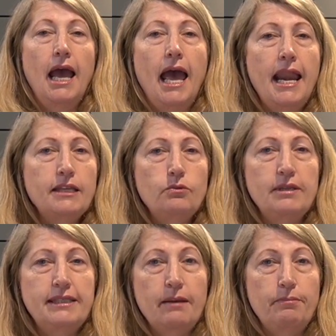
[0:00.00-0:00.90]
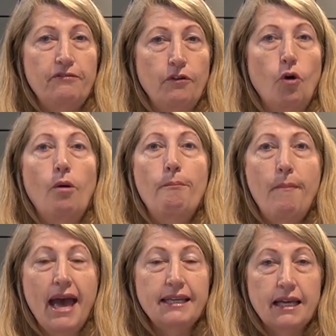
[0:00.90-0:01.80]
And as we said before,
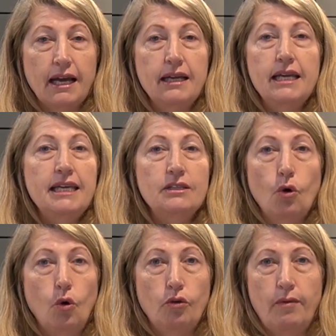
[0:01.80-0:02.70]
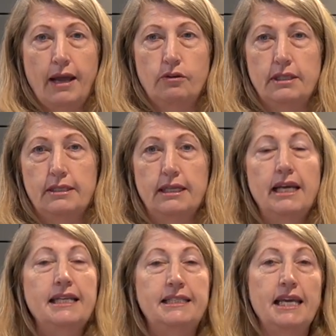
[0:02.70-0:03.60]
matter is all around us.
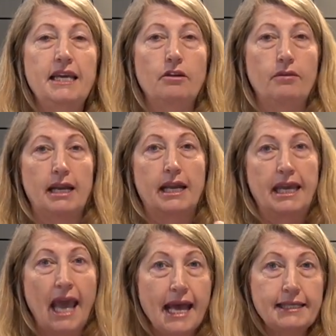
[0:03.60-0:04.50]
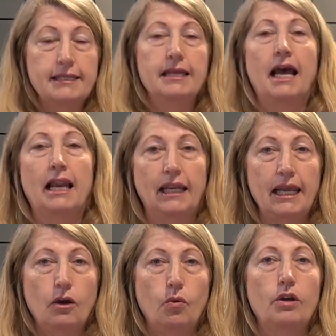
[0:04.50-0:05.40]
It's either in a gas, a
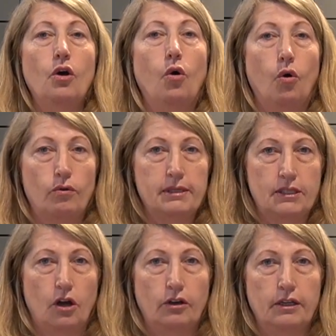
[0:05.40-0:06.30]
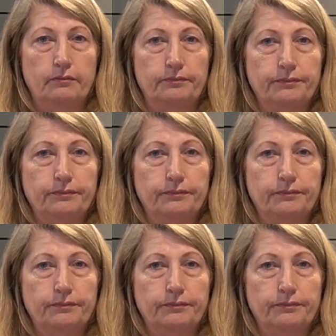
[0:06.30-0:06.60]
liquid or a solid.